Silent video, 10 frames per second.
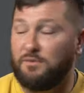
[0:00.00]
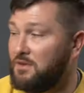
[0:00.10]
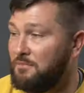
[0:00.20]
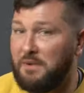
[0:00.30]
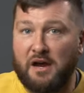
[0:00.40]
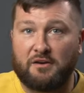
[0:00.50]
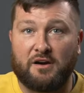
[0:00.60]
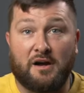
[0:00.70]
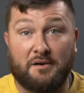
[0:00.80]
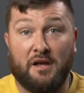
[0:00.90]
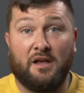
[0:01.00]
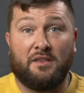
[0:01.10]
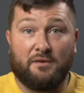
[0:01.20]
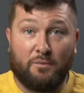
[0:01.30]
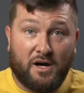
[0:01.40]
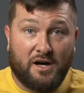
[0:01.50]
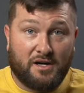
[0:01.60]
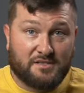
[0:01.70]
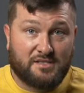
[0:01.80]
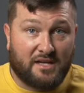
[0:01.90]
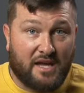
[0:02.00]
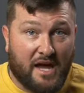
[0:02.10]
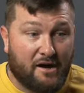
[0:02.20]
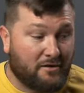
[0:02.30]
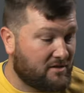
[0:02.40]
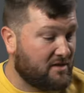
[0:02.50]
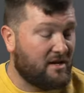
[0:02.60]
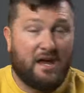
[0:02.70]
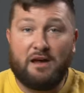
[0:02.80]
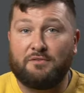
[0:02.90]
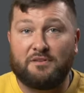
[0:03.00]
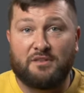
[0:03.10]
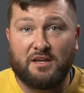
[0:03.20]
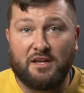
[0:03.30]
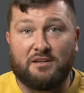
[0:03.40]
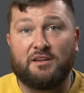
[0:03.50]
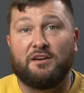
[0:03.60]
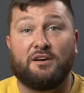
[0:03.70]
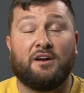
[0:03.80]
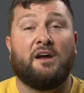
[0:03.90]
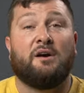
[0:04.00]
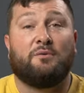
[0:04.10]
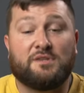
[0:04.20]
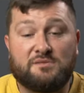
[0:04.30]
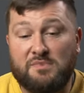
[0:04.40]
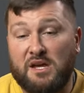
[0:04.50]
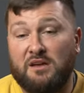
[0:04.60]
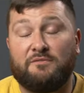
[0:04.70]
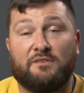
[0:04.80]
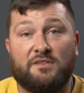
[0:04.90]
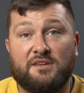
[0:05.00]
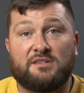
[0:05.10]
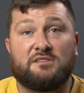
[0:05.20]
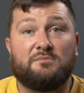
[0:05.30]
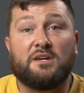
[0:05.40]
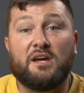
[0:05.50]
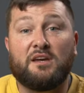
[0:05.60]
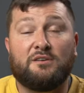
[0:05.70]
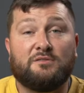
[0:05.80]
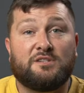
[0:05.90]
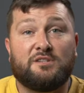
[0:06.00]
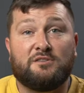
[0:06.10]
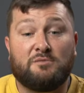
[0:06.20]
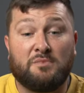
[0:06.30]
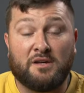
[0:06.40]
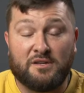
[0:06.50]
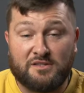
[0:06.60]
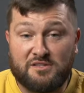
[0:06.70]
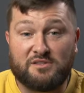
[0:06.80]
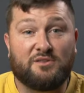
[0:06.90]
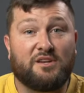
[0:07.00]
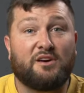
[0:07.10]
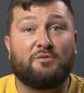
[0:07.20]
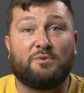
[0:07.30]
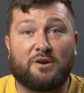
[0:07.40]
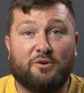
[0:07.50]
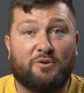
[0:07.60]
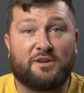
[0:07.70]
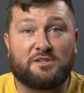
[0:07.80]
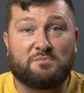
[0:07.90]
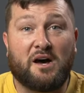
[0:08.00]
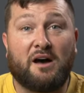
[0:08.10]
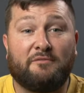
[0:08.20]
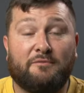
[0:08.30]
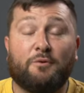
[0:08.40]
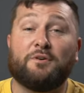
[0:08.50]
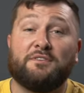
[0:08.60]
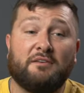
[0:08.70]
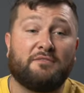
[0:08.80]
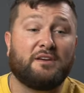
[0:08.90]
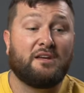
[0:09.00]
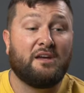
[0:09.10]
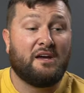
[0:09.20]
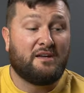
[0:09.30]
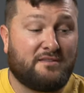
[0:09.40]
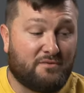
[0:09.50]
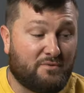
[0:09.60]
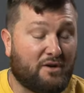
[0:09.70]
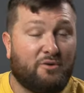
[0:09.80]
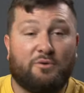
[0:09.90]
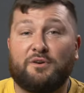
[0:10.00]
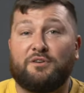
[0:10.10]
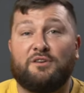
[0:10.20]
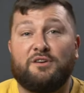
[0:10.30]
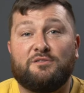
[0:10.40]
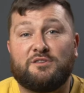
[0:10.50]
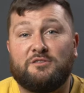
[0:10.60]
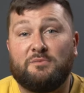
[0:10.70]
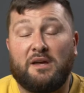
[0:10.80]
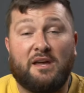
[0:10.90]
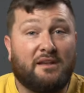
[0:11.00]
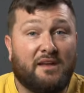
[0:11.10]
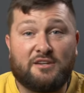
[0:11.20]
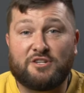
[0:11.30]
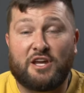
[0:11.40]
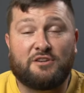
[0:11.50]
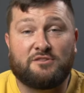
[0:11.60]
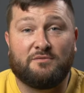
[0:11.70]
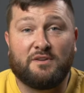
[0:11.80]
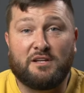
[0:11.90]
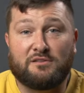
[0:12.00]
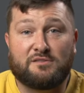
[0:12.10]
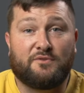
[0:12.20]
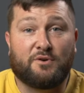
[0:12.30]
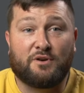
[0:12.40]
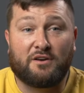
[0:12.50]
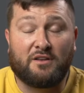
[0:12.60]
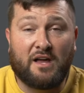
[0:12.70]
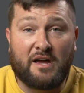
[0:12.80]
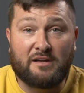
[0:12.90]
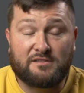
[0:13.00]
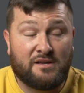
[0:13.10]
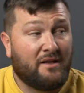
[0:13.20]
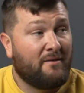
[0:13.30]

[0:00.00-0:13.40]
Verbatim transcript: with the background, the walls, the couch, everything in here was made for this to be a YouTube studio recording spot for Tiffany to record her YouTube and educational videos for her clients.